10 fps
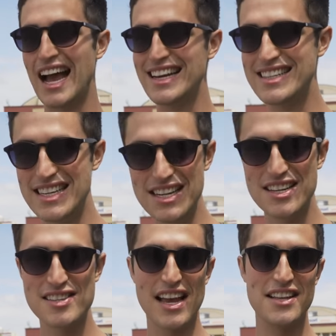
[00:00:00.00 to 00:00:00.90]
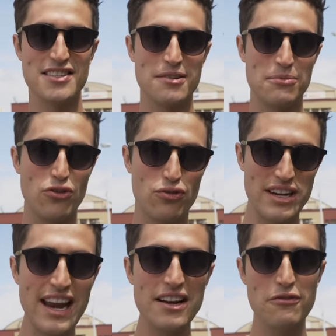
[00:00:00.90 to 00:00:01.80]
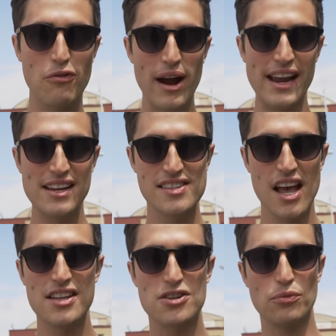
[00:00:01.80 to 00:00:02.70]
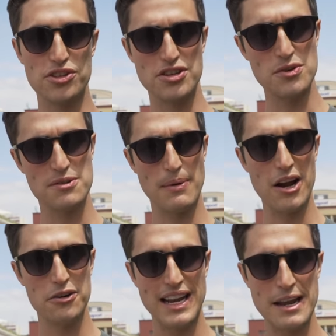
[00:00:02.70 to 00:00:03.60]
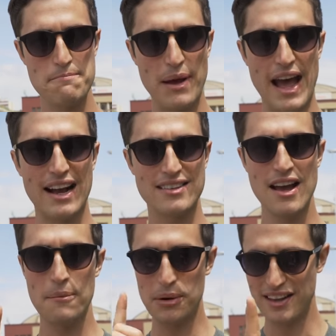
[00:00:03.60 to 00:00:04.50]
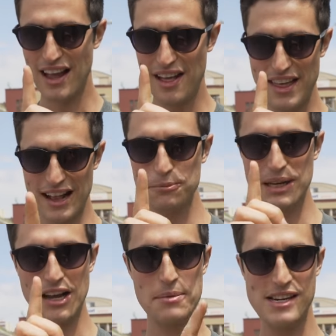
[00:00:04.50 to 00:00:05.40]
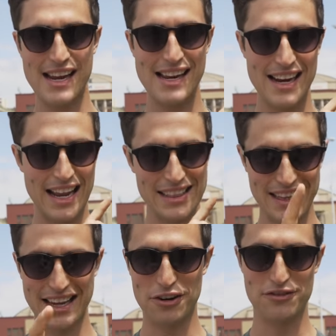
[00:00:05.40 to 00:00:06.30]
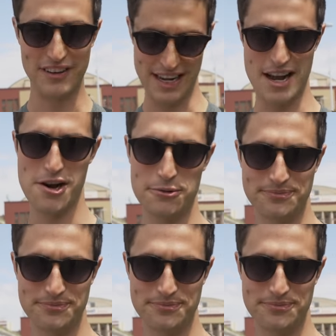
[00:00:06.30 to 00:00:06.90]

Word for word: ideas and some creative ways to reduce my own impact, but that'll be coming in a later video.